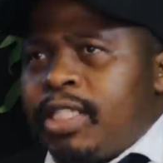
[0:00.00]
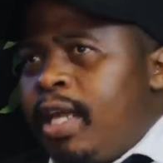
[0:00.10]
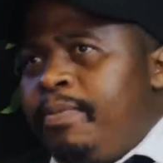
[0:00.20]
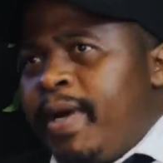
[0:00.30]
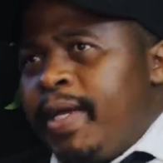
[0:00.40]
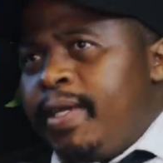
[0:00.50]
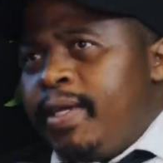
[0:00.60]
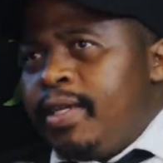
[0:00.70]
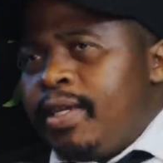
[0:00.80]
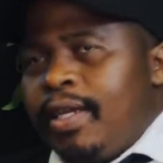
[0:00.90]
me start
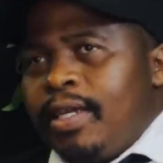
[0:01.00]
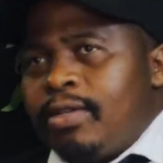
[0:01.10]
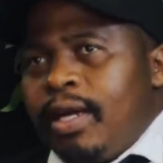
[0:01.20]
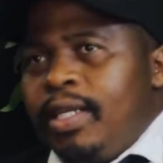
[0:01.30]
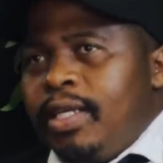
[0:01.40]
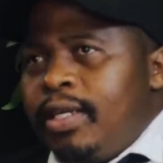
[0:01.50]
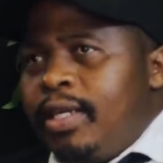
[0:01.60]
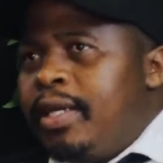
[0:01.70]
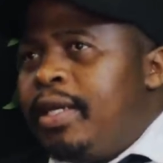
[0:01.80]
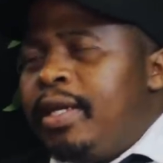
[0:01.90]
by
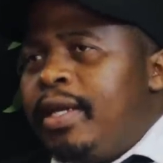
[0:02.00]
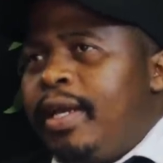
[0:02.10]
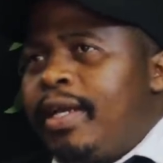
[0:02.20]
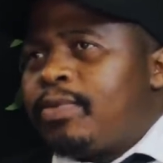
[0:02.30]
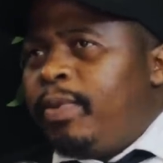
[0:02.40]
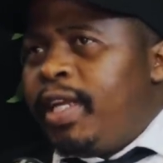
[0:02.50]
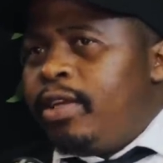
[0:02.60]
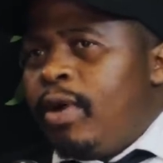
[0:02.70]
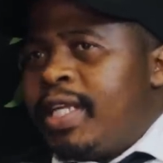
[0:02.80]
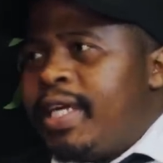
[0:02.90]
actually
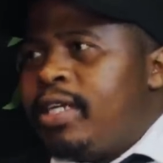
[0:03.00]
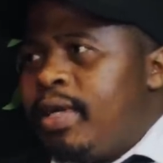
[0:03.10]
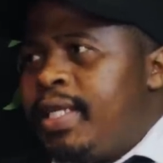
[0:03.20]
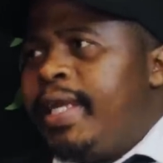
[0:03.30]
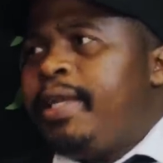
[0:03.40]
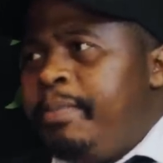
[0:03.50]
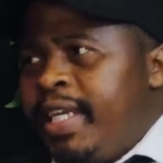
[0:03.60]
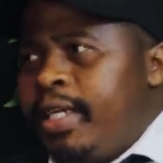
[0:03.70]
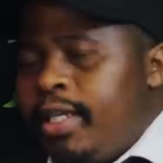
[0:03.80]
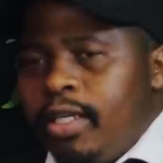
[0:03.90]
explain what actually led
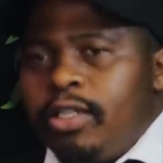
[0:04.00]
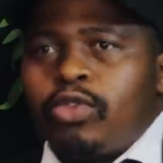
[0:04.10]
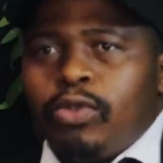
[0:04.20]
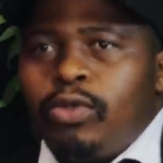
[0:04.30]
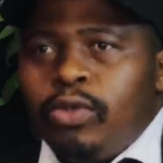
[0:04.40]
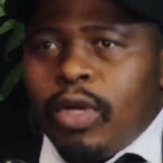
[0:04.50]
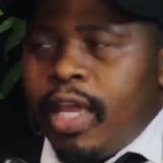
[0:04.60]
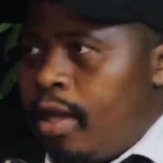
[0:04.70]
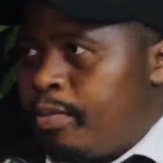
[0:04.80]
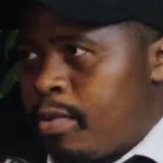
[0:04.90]
me into
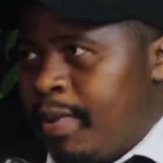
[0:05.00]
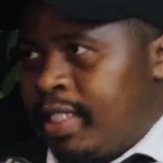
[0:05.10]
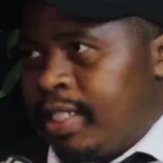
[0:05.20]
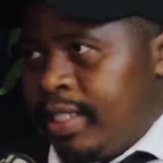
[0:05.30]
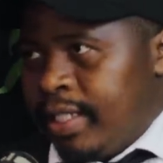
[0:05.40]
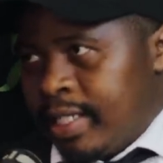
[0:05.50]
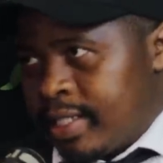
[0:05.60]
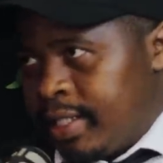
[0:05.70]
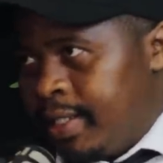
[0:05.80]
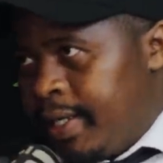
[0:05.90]
a property
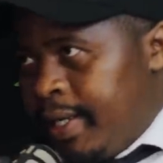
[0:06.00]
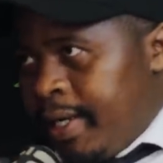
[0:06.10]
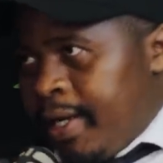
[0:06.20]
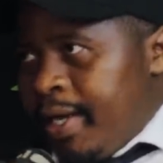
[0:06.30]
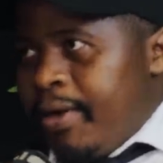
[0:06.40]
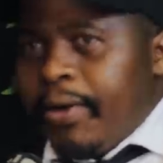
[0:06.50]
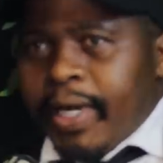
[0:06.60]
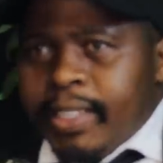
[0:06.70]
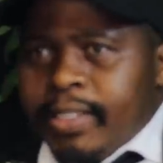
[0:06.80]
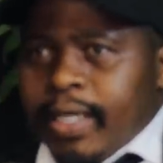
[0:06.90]
industry,
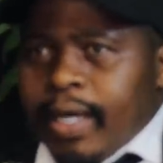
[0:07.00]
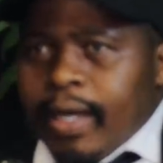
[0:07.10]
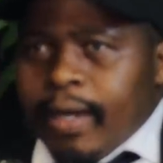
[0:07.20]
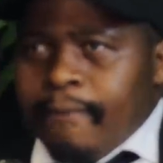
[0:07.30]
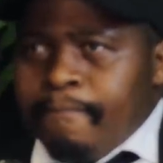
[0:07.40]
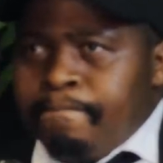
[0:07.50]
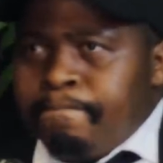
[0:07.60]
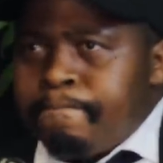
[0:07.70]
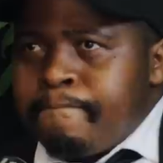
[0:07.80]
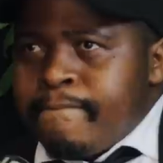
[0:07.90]
all right?
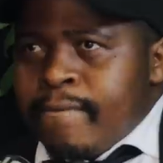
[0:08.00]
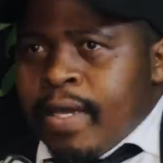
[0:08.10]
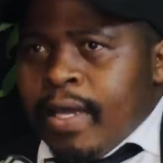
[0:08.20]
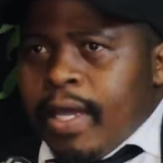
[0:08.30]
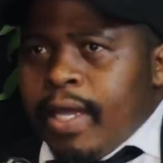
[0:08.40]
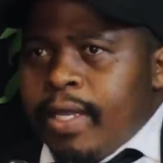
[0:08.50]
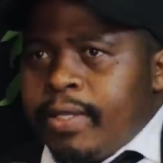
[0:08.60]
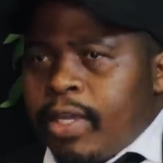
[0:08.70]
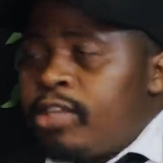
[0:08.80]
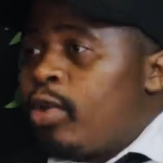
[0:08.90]
Um,
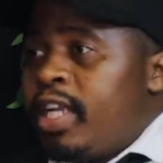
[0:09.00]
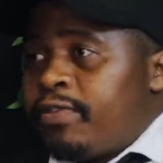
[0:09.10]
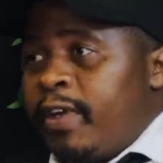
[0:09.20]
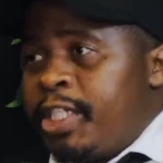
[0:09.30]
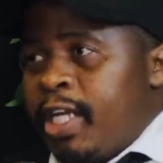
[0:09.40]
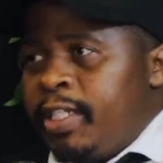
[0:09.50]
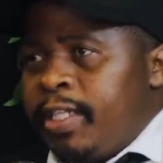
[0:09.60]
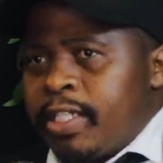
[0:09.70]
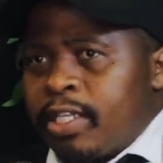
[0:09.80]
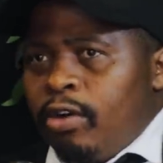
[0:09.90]
and as well as financial
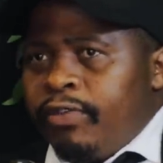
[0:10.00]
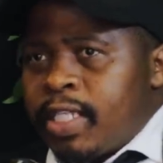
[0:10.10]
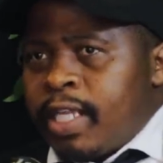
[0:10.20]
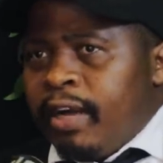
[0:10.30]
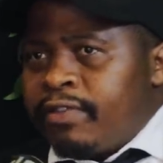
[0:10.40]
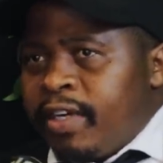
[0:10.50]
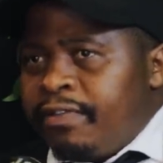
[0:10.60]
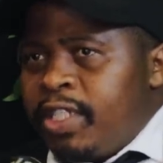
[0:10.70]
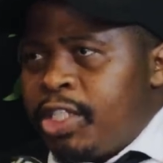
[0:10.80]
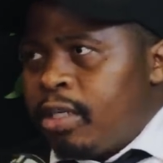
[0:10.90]
industry. Obviously, after
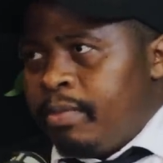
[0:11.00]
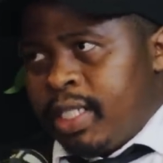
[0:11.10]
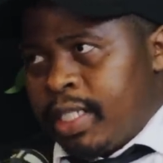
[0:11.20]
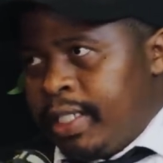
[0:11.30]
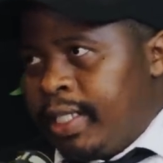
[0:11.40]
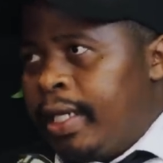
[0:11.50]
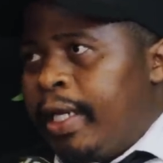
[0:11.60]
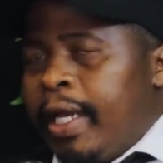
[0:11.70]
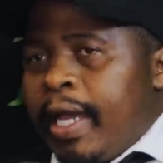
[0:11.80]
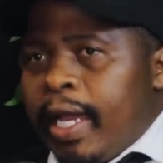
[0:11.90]
finishing matric,
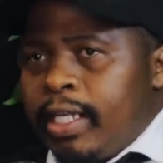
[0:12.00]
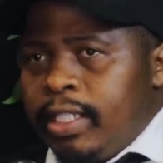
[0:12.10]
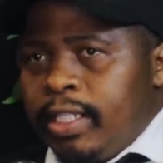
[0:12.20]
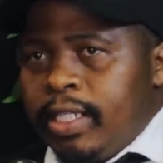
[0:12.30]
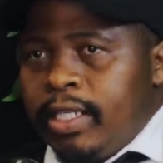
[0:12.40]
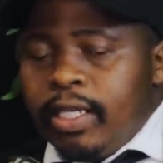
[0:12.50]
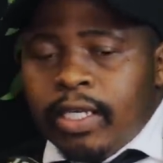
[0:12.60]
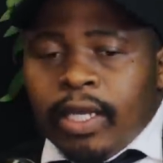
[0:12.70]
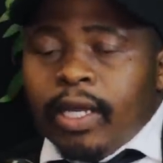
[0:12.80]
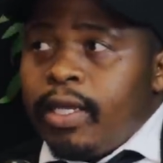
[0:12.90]
I didn't
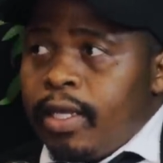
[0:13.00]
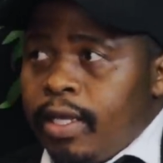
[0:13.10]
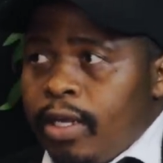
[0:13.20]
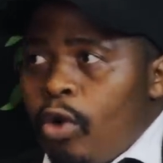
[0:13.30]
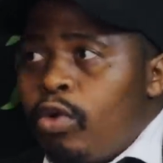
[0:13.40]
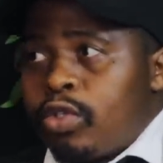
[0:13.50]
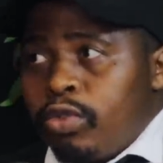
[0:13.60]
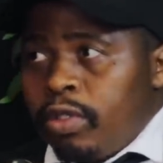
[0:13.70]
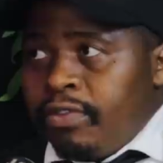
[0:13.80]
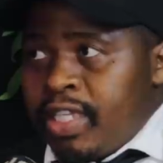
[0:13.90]
uh, go
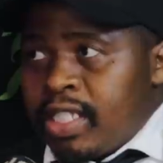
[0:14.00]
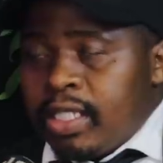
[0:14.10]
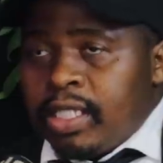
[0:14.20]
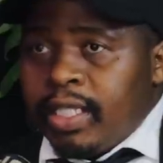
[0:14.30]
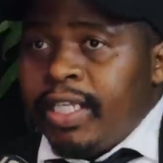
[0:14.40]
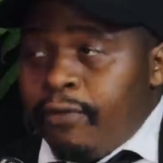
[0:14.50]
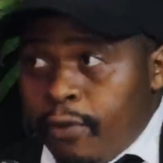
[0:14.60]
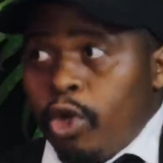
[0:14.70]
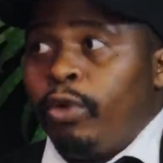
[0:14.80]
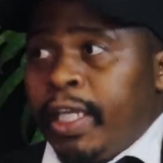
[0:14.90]
to university the
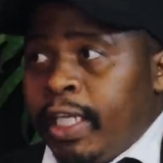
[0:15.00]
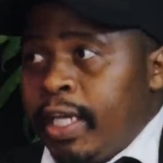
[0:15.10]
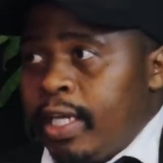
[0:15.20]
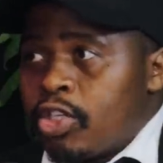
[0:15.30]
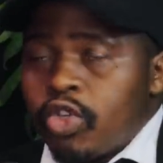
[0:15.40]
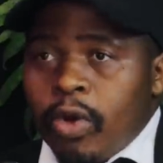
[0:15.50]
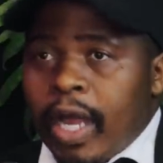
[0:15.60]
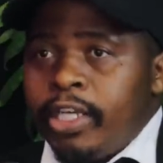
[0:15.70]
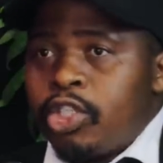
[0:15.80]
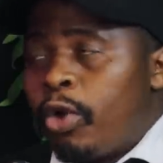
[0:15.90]
following year.
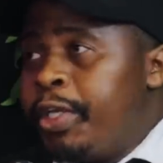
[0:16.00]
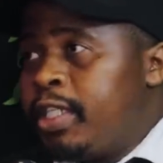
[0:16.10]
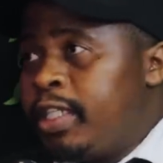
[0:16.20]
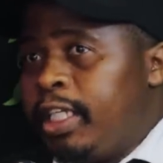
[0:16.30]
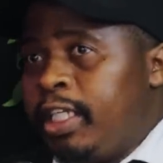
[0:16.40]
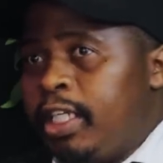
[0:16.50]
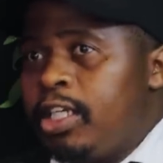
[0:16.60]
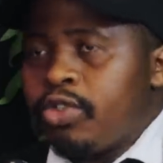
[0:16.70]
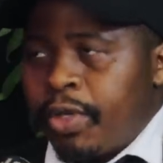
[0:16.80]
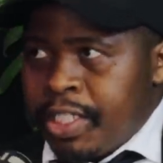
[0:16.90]
So I joined the
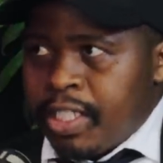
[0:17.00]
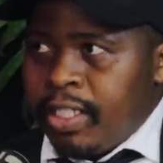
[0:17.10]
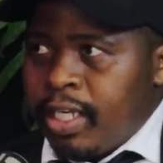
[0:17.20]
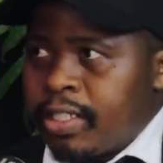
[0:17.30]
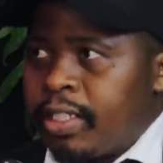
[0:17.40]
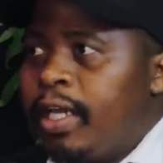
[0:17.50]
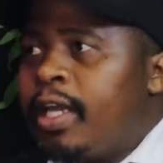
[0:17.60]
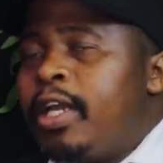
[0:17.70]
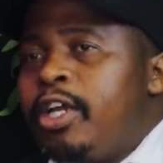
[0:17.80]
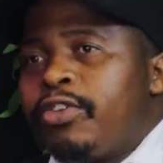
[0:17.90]
insurance industry.
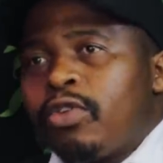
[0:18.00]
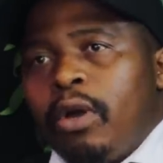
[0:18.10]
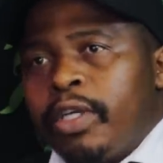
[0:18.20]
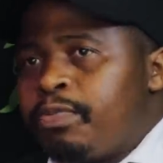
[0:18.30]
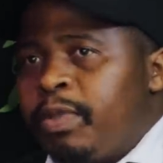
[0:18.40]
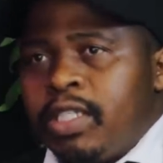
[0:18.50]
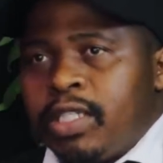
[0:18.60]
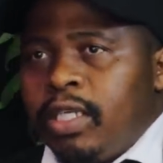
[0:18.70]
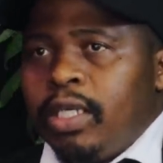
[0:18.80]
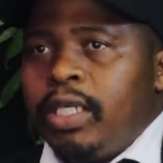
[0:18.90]
So I was
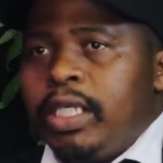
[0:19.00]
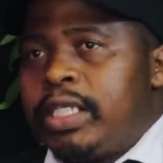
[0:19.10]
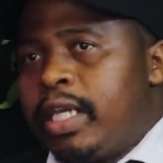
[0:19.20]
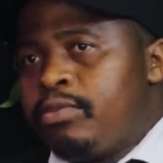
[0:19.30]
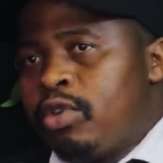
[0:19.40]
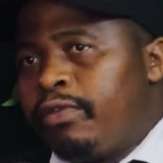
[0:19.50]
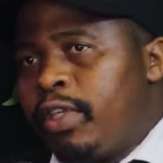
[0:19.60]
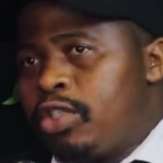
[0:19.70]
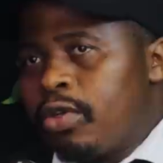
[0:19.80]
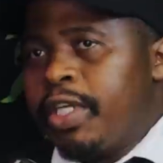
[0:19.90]
busy in terms
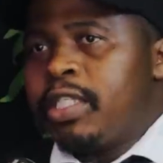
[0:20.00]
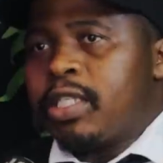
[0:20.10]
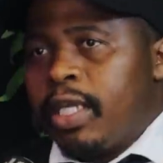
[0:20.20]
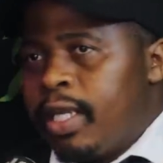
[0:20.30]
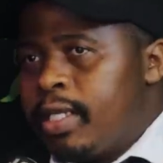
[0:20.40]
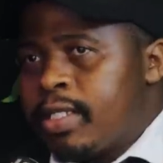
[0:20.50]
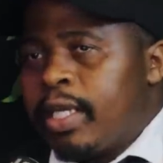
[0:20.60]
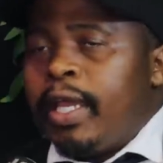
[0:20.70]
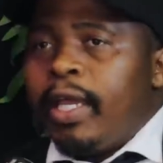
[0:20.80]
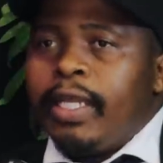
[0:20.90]
of insurance
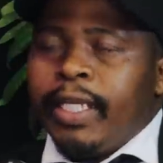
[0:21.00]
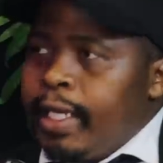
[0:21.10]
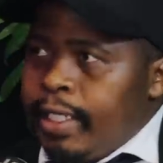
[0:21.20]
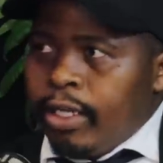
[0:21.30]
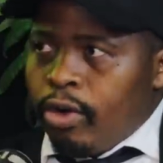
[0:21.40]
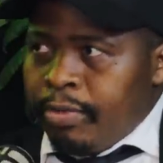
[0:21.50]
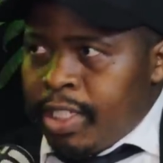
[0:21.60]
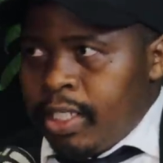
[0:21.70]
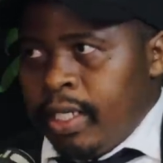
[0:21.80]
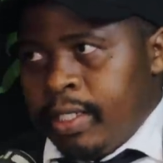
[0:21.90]
sales and earning
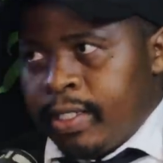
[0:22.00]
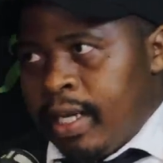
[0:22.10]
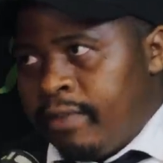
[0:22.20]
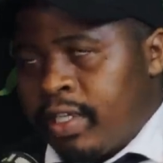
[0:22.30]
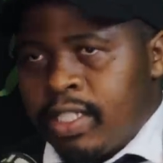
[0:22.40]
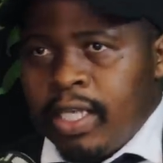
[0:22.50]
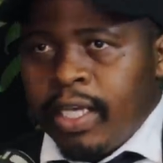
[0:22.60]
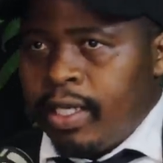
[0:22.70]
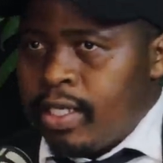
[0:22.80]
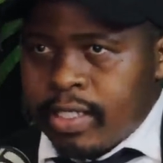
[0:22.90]
commission and stuff
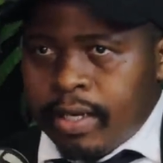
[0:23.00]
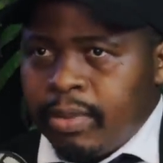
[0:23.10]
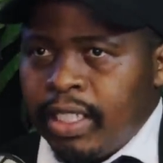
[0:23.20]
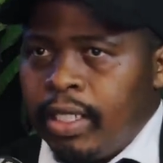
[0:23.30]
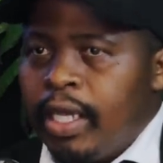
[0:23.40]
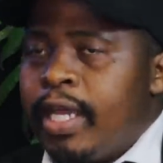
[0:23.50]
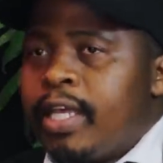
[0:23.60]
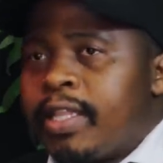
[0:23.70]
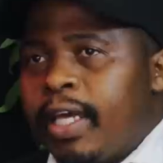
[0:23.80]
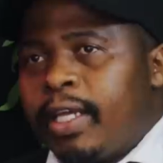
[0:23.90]
until I get something
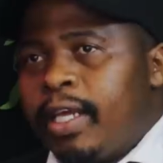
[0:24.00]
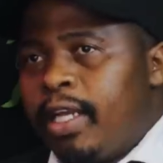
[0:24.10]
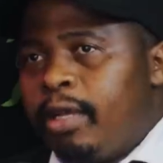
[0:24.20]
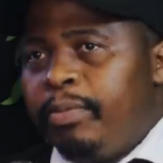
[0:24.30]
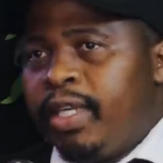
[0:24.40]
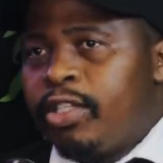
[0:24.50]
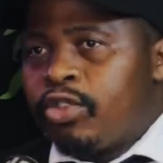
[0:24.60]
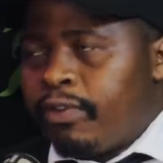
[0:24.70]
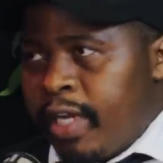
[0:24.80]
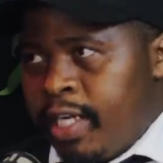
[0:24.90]
that can help me
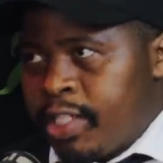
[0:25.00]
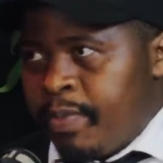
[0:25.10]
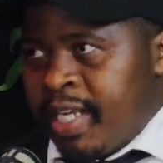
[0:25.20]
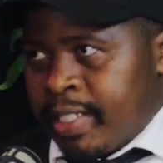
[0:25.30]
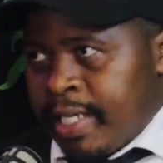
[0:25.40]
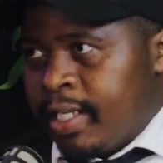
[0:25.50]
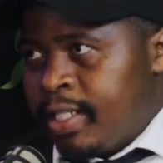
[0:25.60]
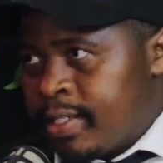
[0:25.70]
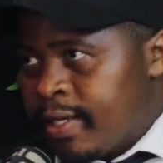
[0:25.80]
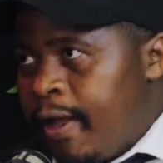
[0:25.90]
to finance my
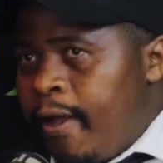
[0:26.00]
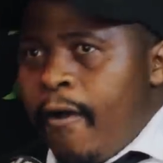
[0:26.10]
studies.